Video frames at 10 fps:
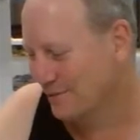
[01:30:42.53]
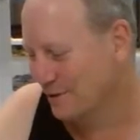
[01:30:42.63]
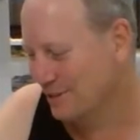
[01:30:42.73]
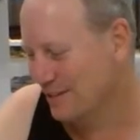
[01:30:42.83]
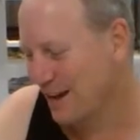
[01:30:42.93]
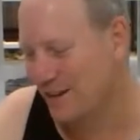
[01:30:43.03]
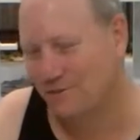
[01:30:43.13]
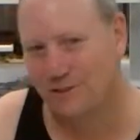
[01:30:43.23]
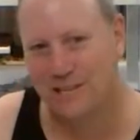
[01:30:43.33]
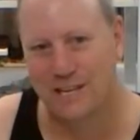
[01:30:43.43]
for a
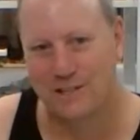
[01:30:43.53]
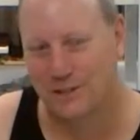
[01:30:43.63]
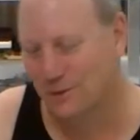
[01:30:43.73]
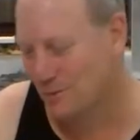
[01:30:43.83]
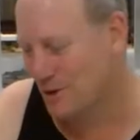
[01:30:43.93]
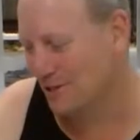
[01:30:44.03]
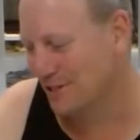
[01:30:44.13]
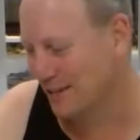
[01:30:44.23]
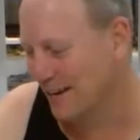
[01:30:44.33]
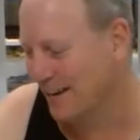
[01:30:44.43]
dangerous hit to the
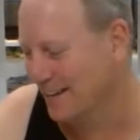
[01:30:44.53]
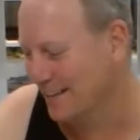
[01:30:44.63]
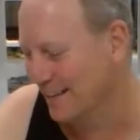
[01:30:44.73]
wallet there.